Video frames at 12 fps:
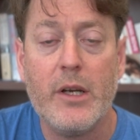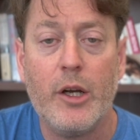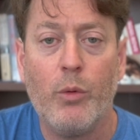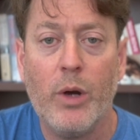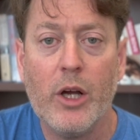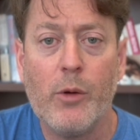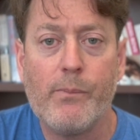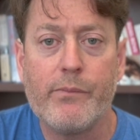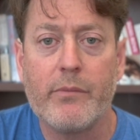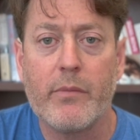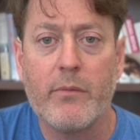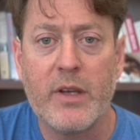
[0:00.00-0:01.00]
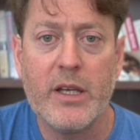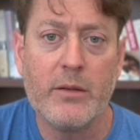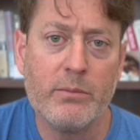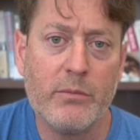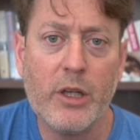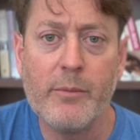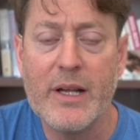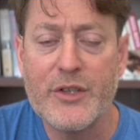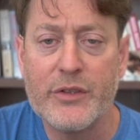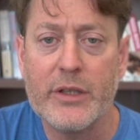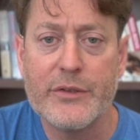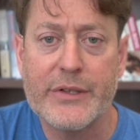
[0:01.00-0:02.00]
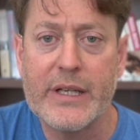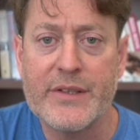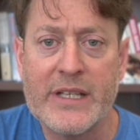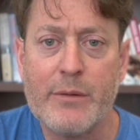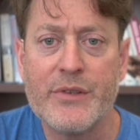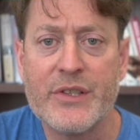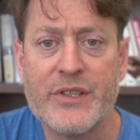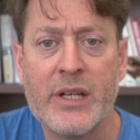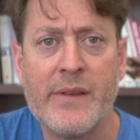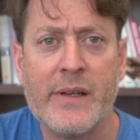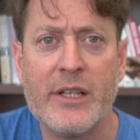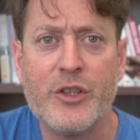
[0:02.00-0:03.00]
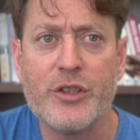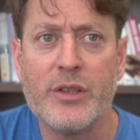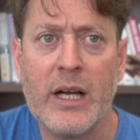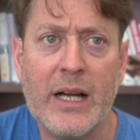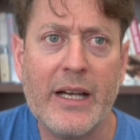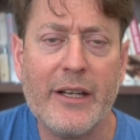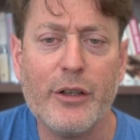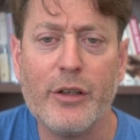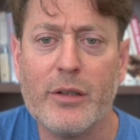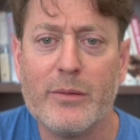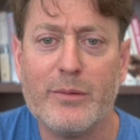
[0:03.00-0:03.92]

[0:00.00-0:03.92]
Well, in Doug Mastriano's case, that was a sign that he should hire